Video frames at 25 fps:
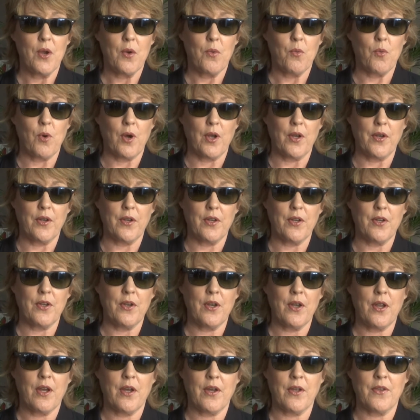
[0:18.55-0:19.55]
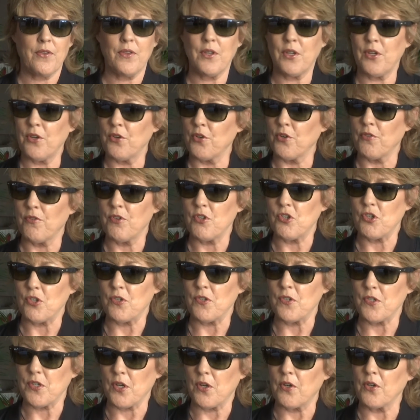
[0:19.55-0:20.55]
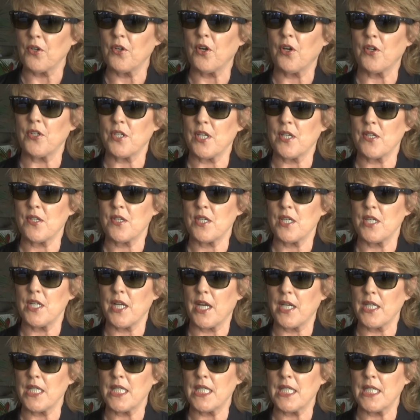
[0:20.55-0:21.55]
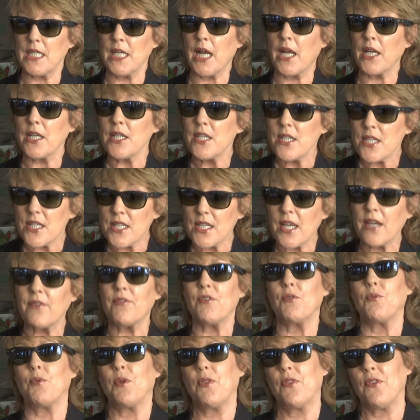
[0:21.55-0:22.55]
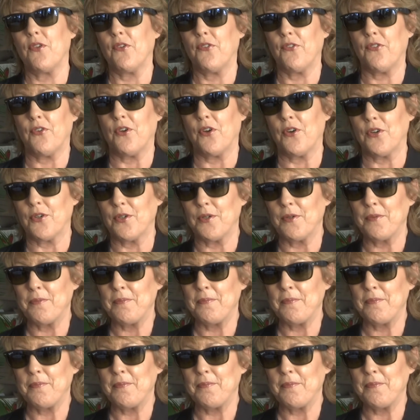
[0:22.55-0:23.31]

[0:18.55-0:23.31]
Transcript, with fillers: won uh, the Eurovision Song Contest in nineteen ninety-seven with this song.